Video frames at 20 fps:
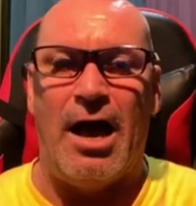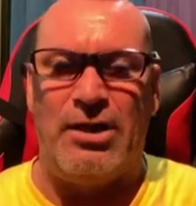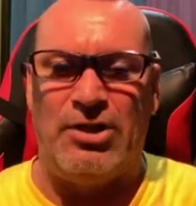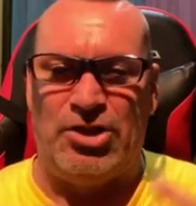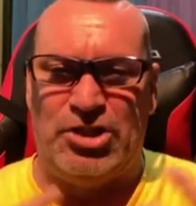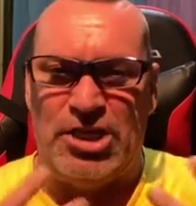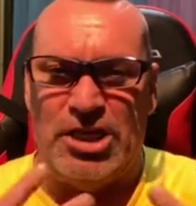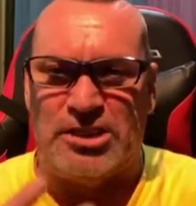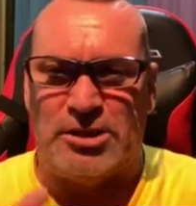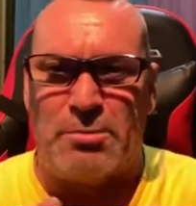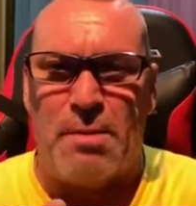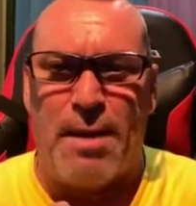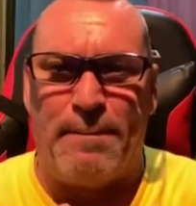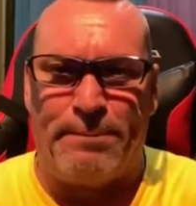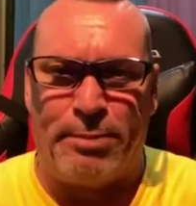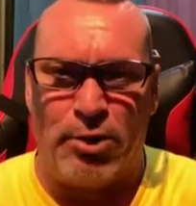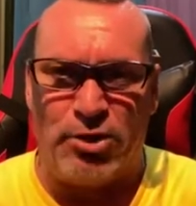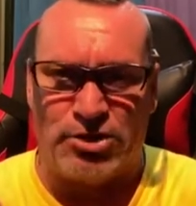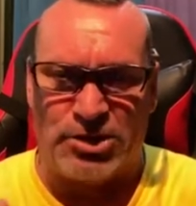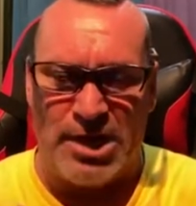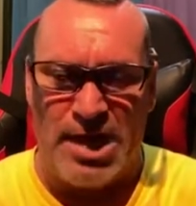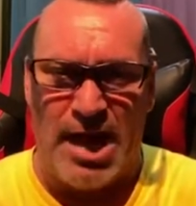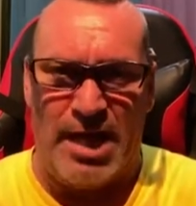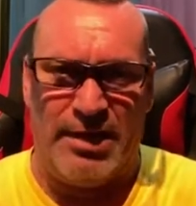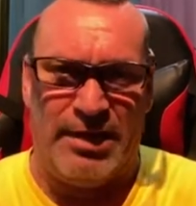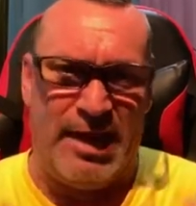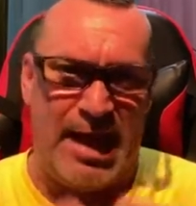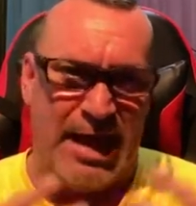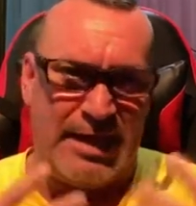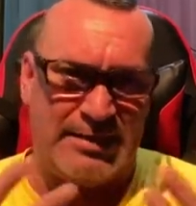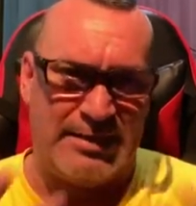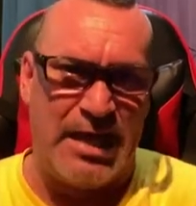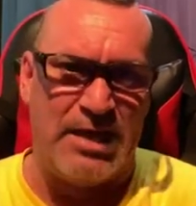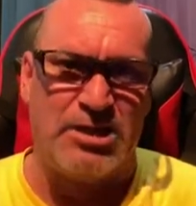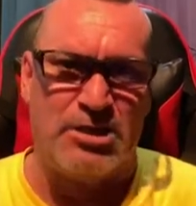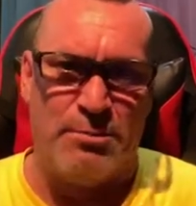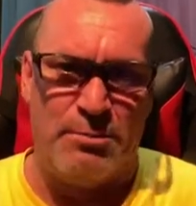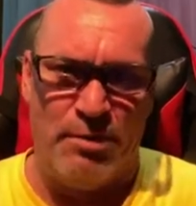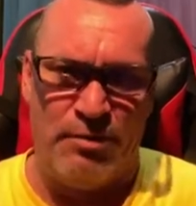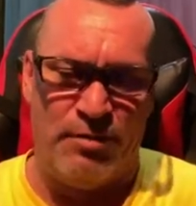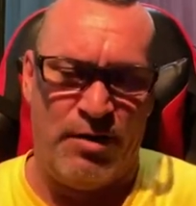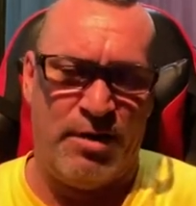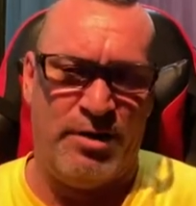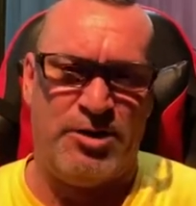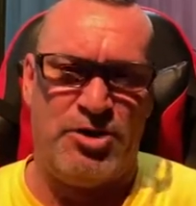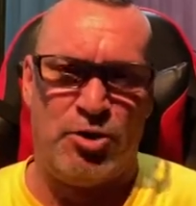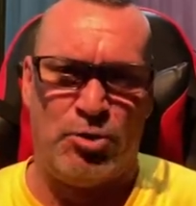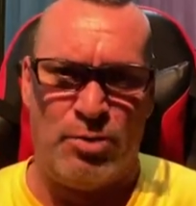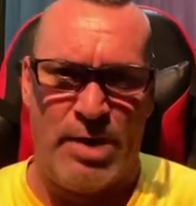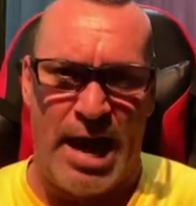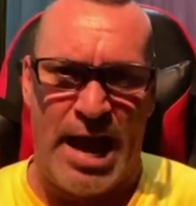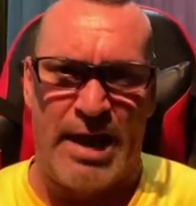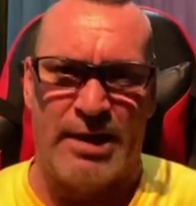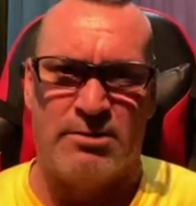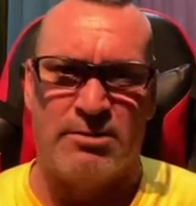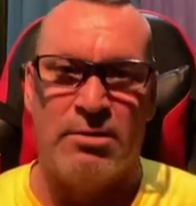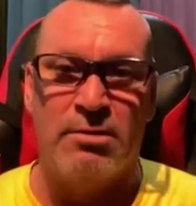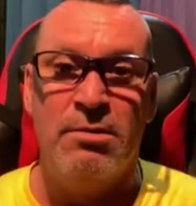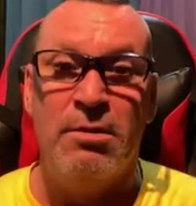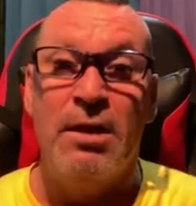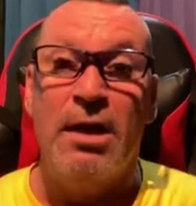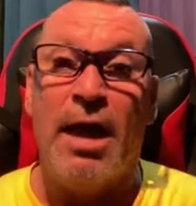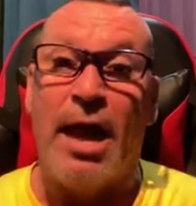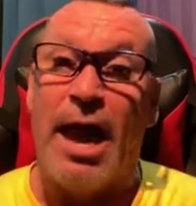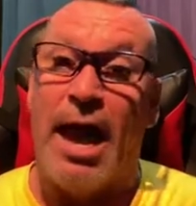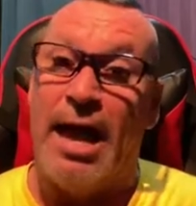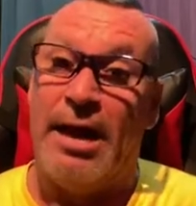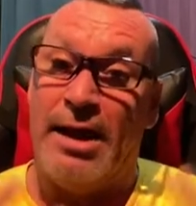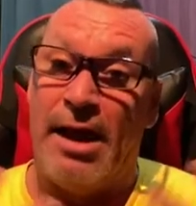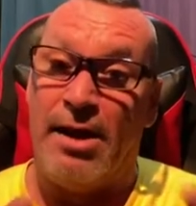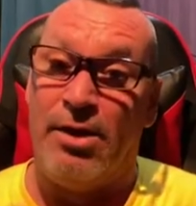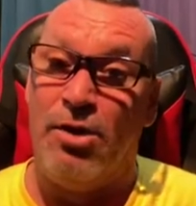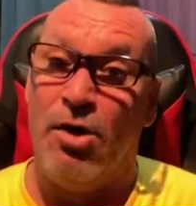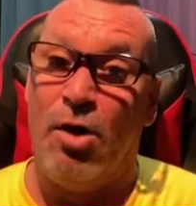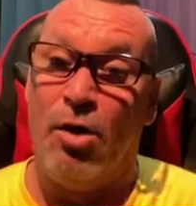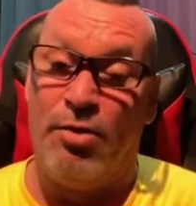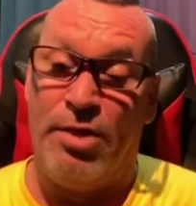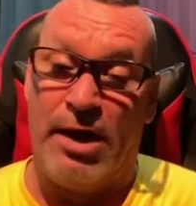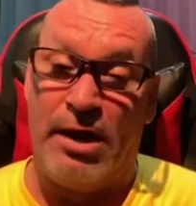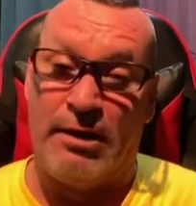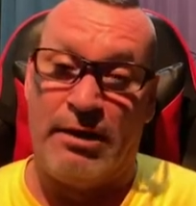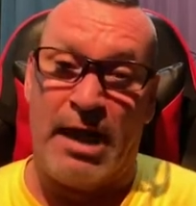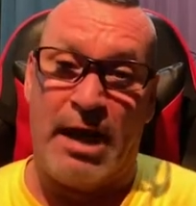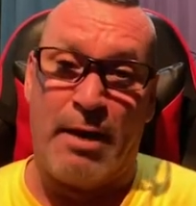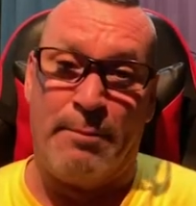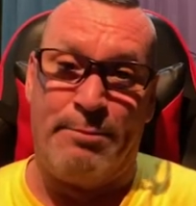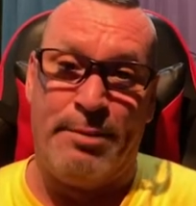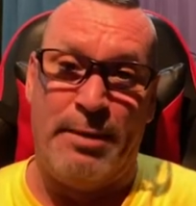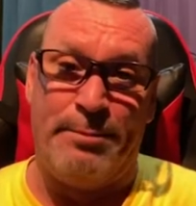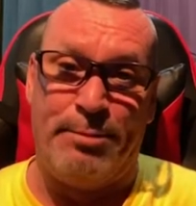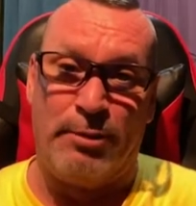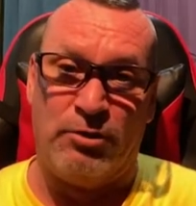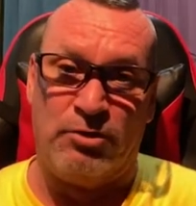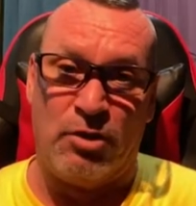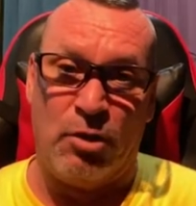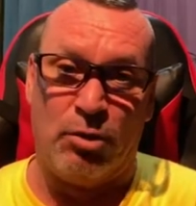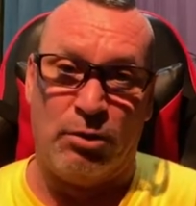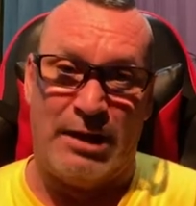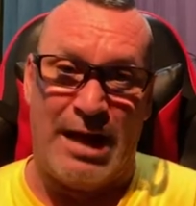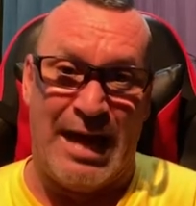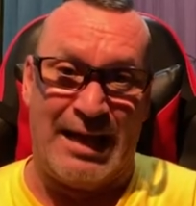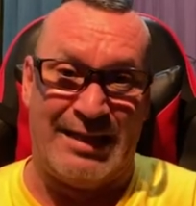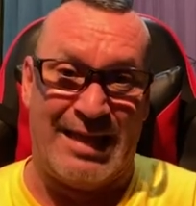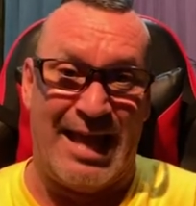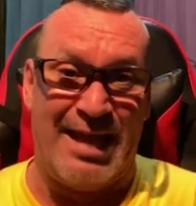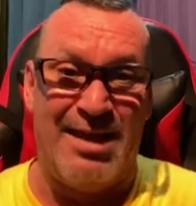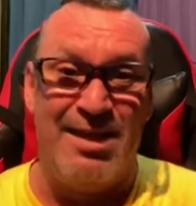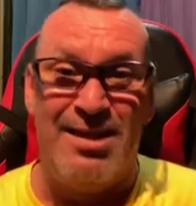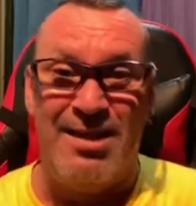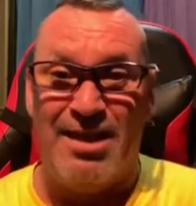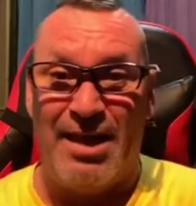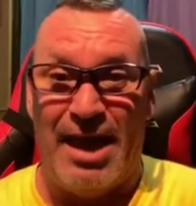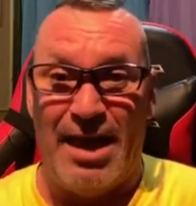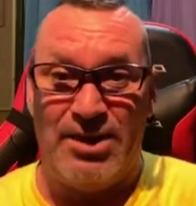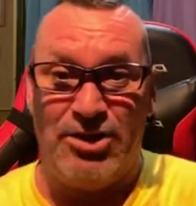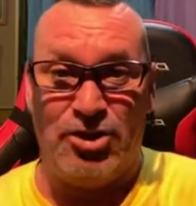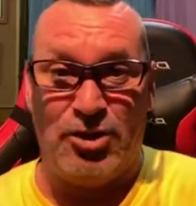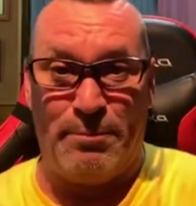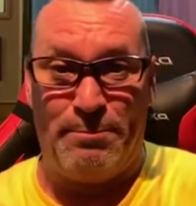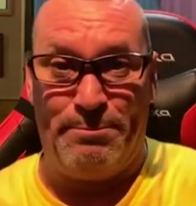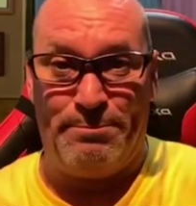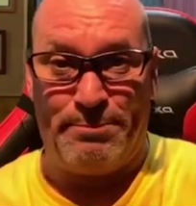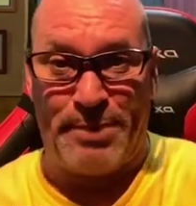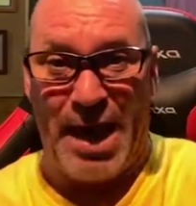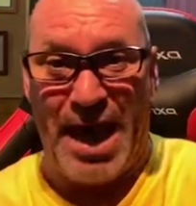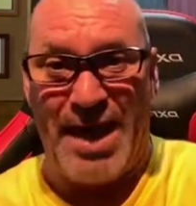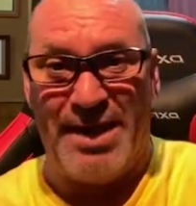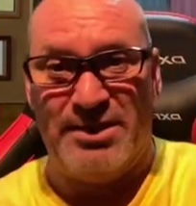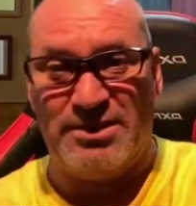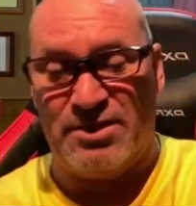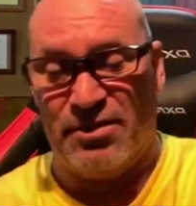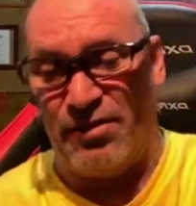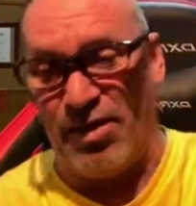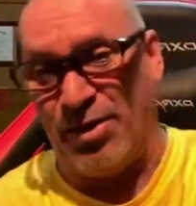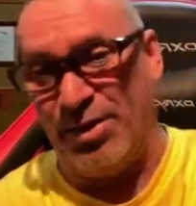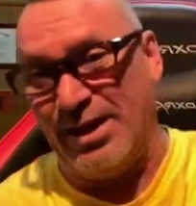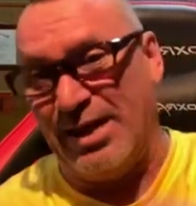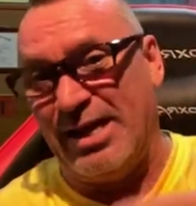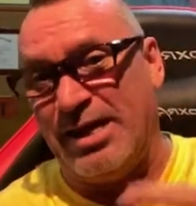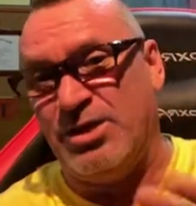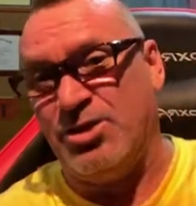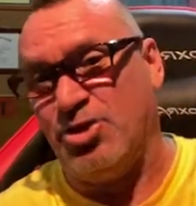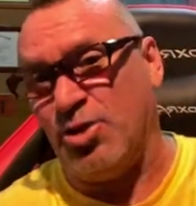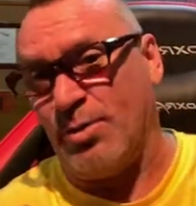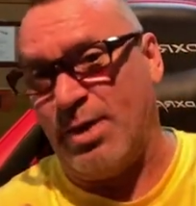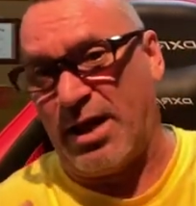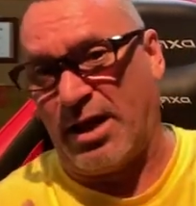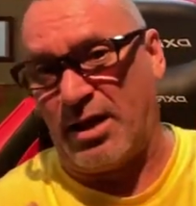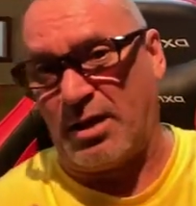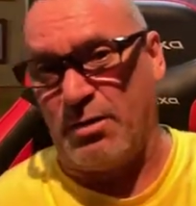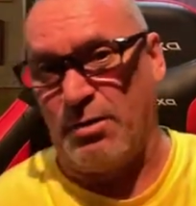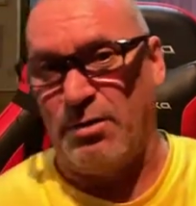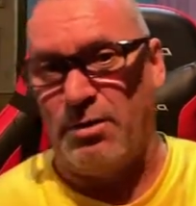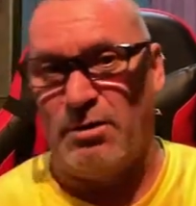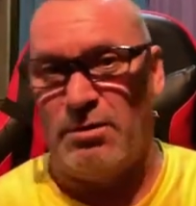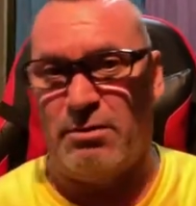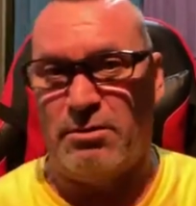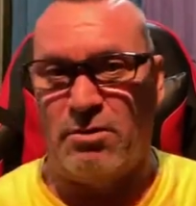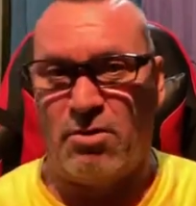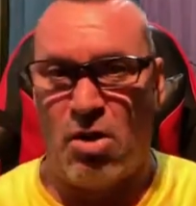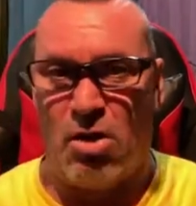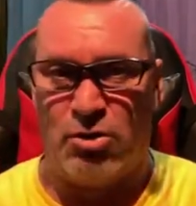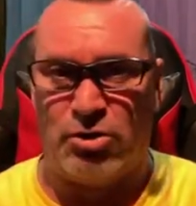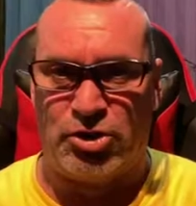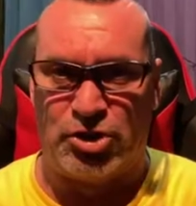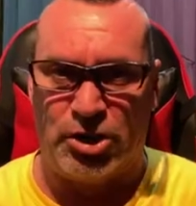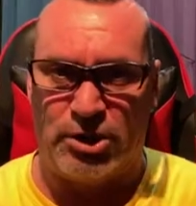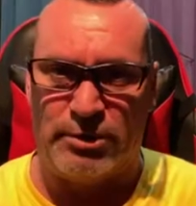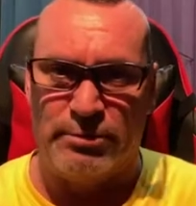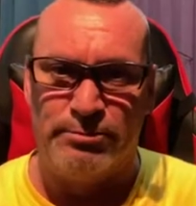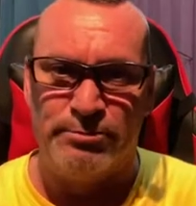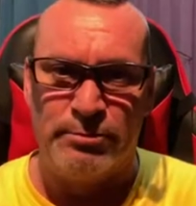just my personality, I tend to be very direct. And I know that a lot of people don't like that. And Japan is a very indirect culture.